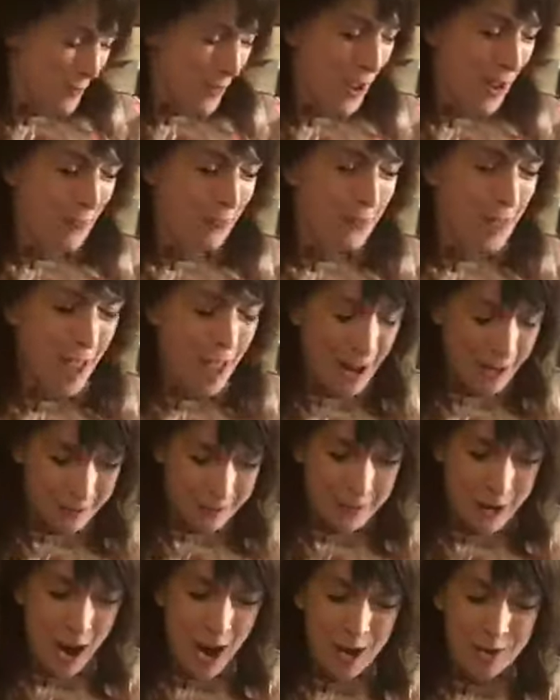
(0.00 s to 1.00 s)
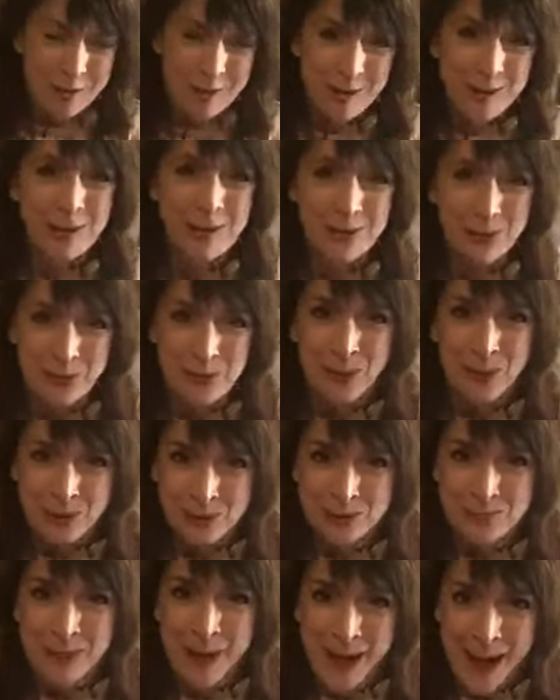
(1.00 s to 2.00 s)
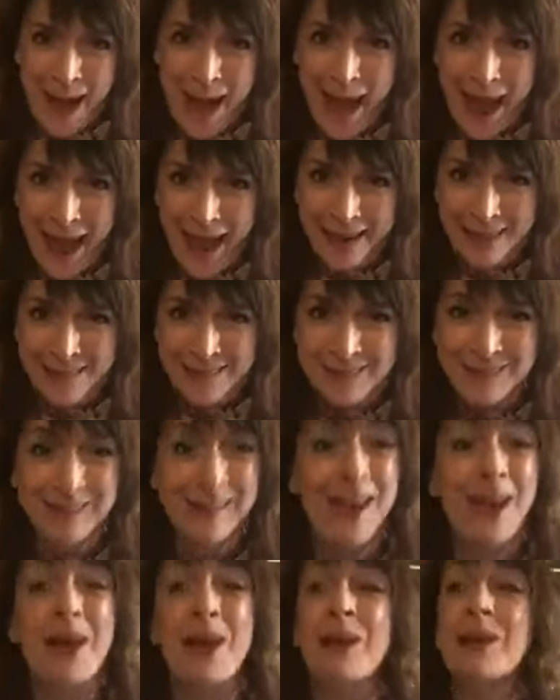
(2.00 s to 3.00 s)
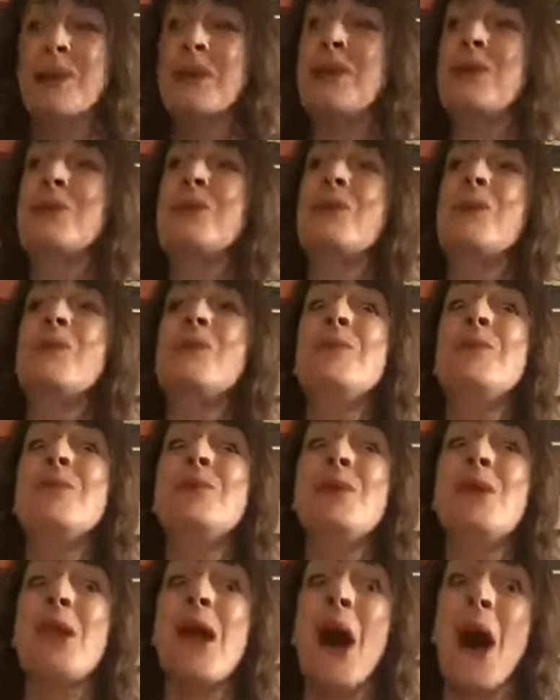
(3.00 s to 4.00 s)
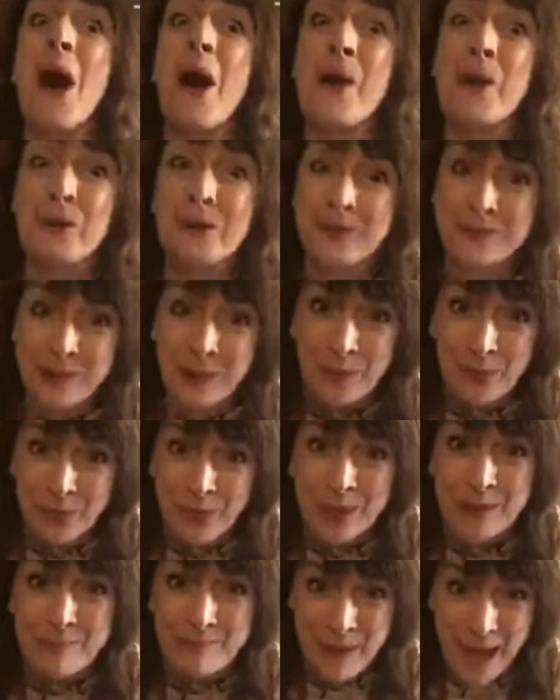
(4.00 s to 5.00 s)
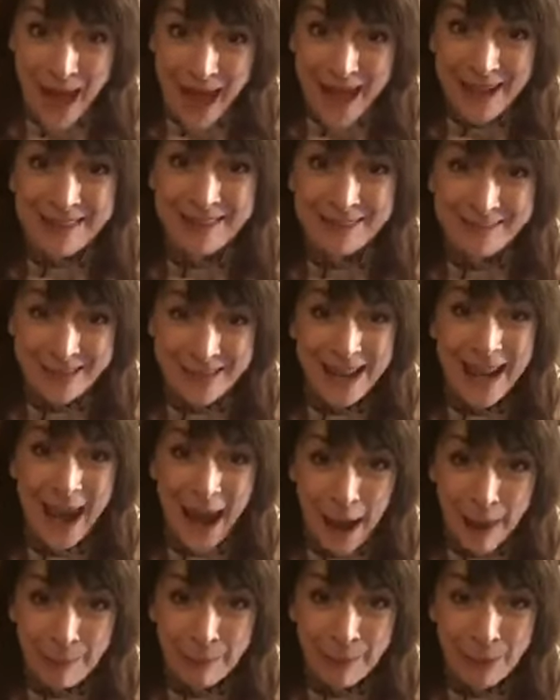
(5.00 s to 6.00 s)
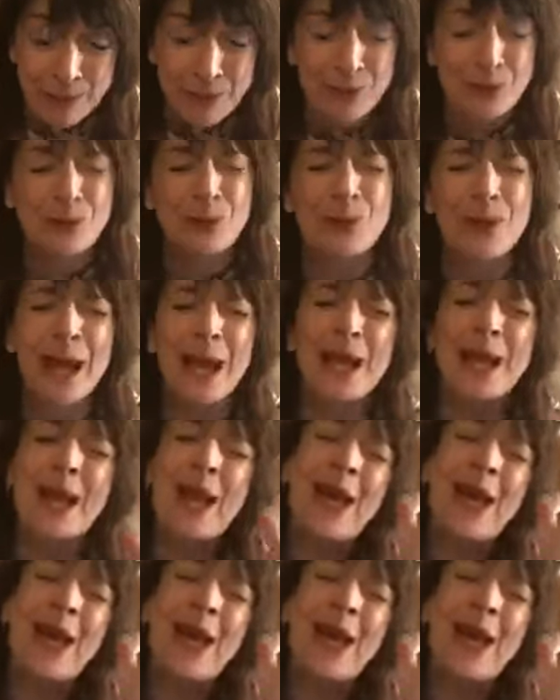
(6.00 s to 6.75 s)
and then I didn't wash my hands, you know something bad is going to happen. And you're like,